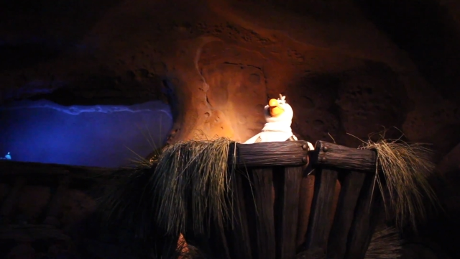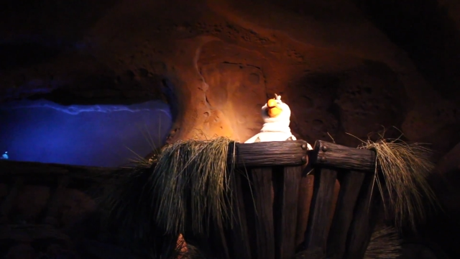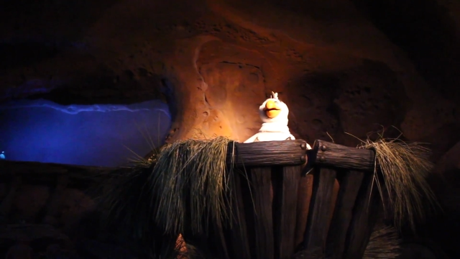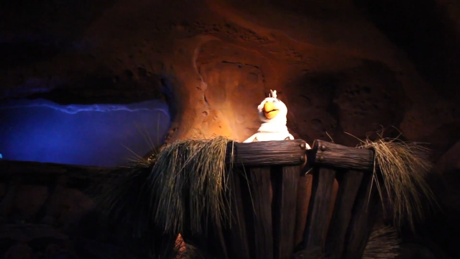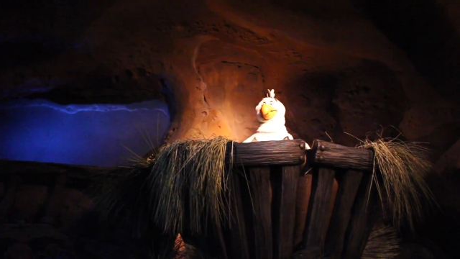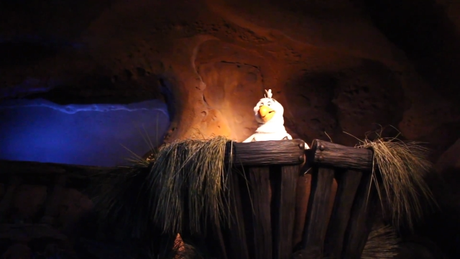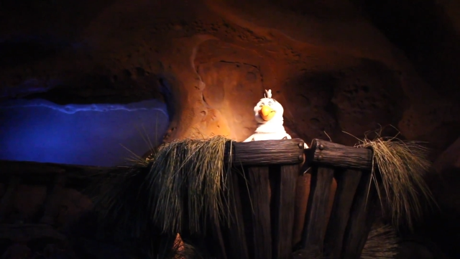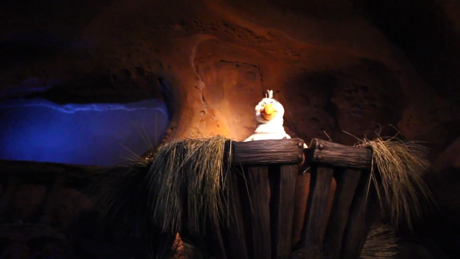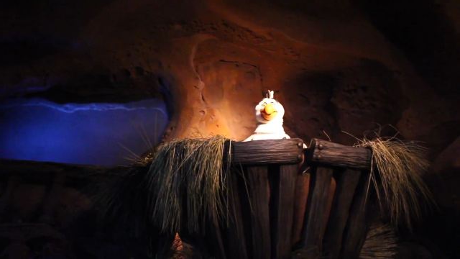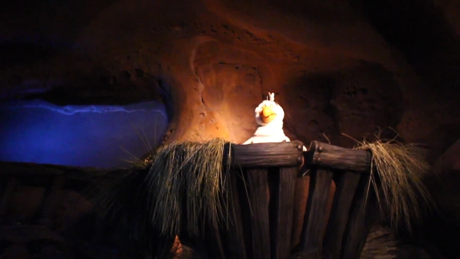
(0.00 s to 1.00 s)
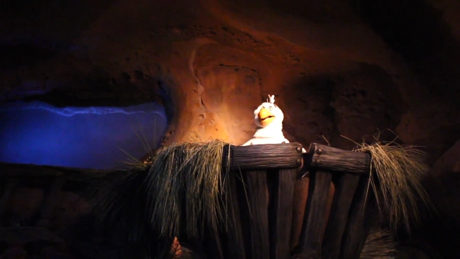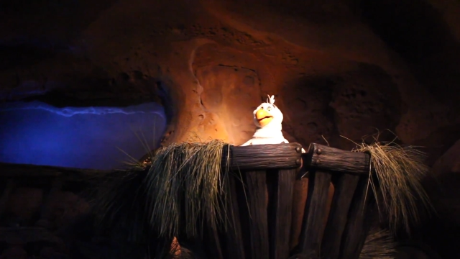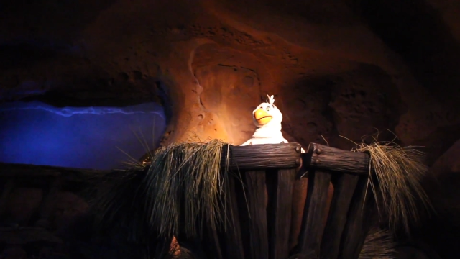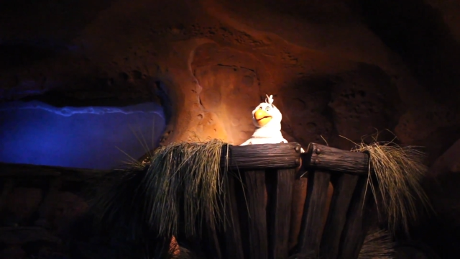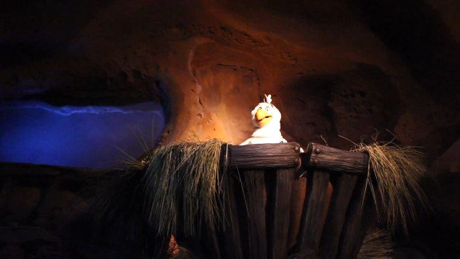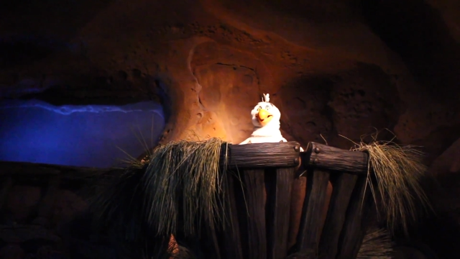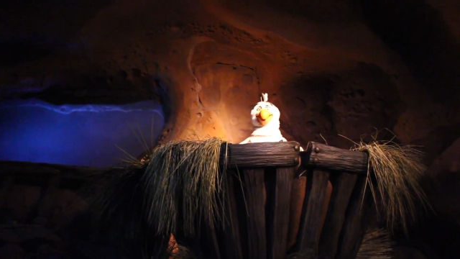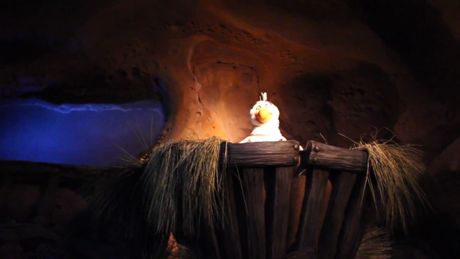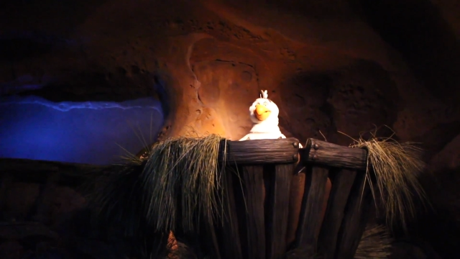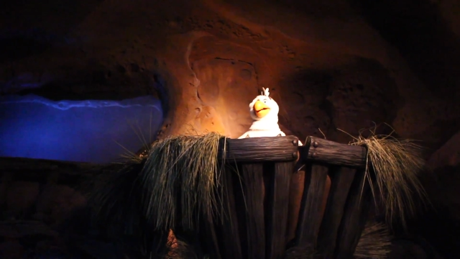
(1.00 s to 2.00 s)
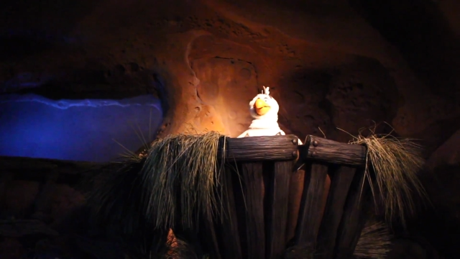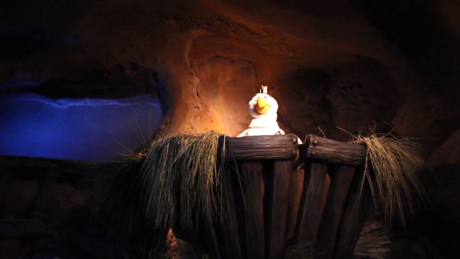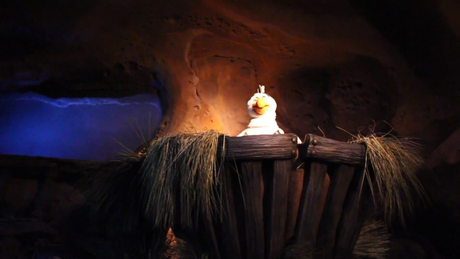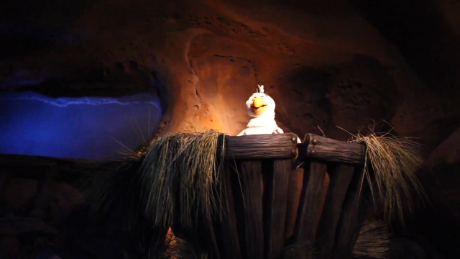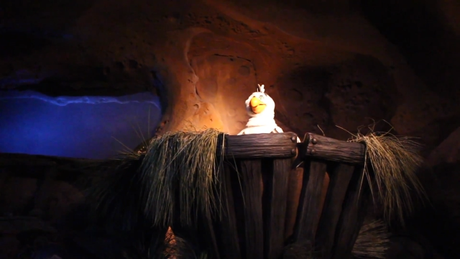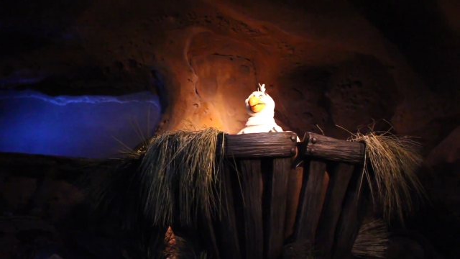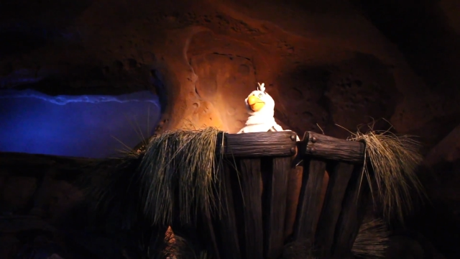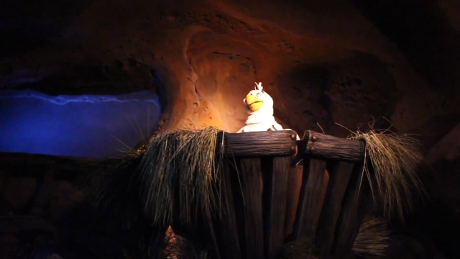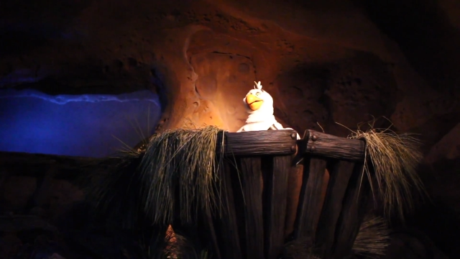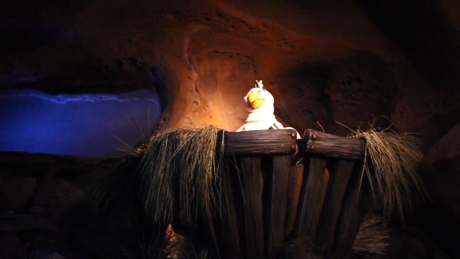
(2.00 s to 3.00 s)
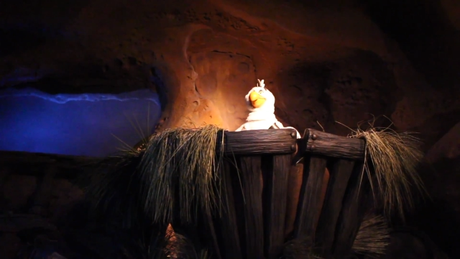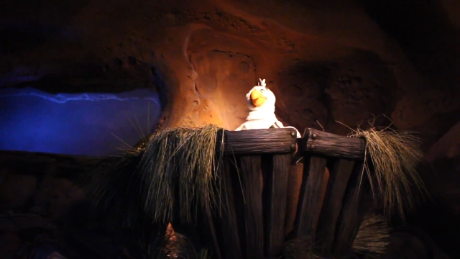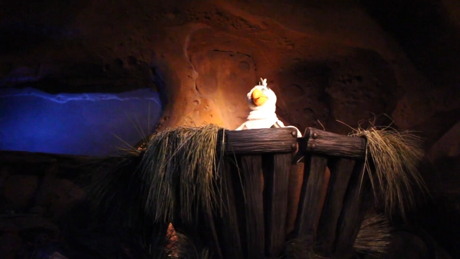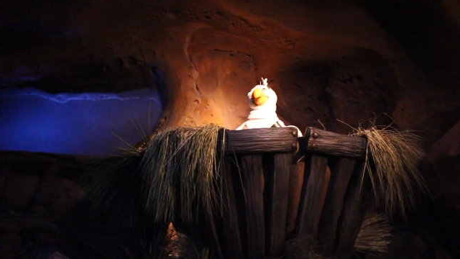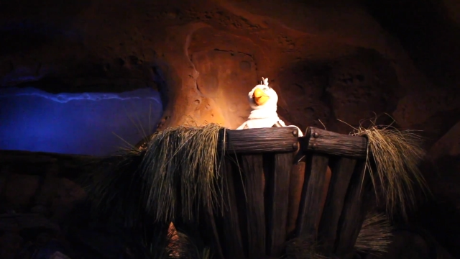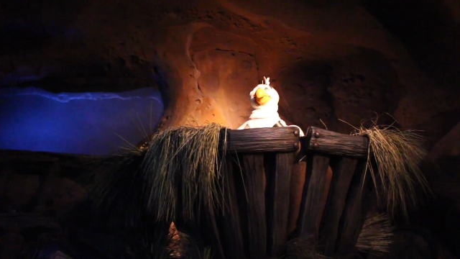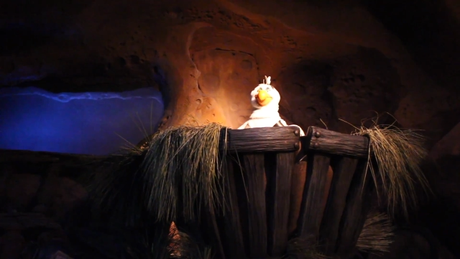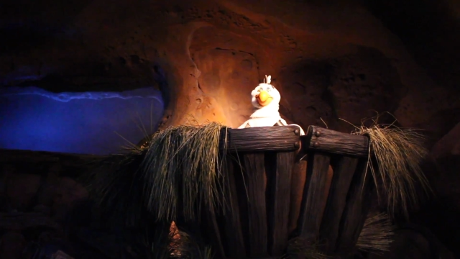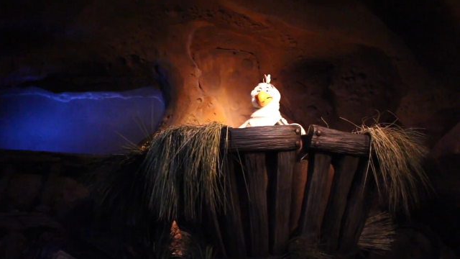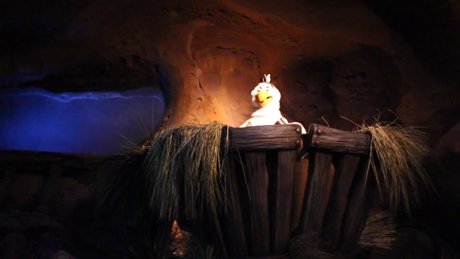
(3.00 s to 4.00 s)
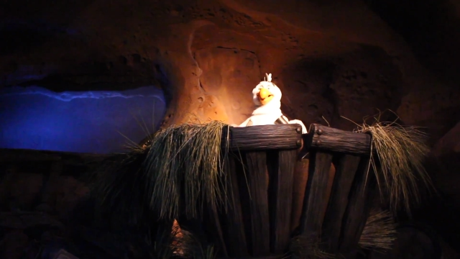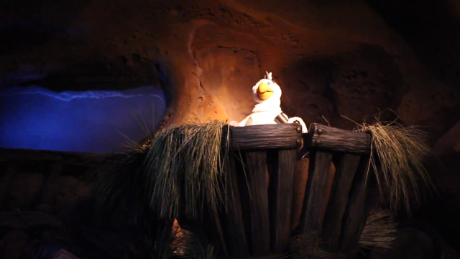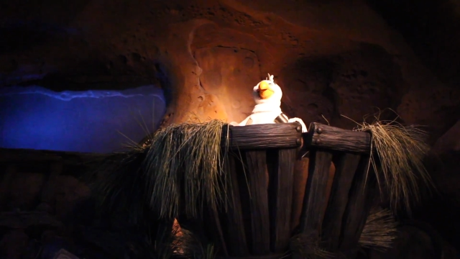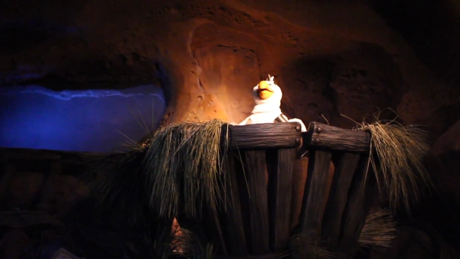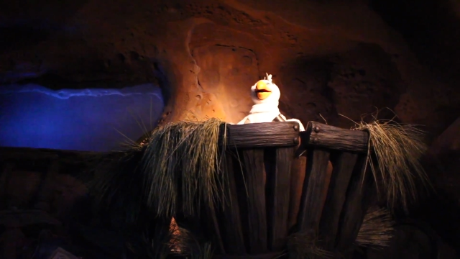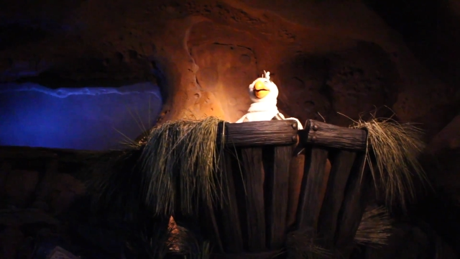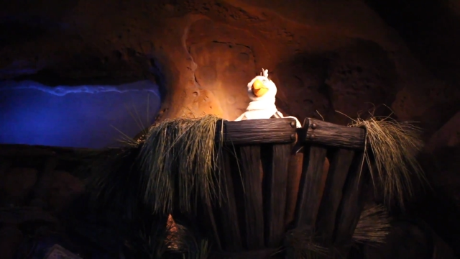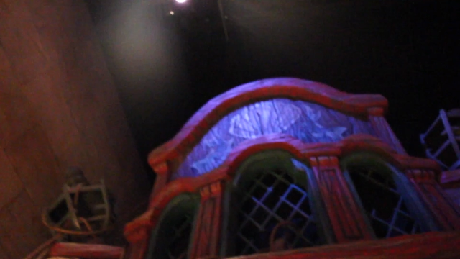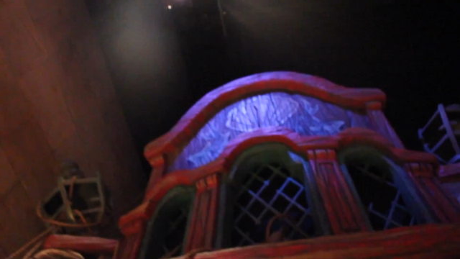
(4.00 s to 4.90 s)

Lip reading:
[unreadable: no face in view]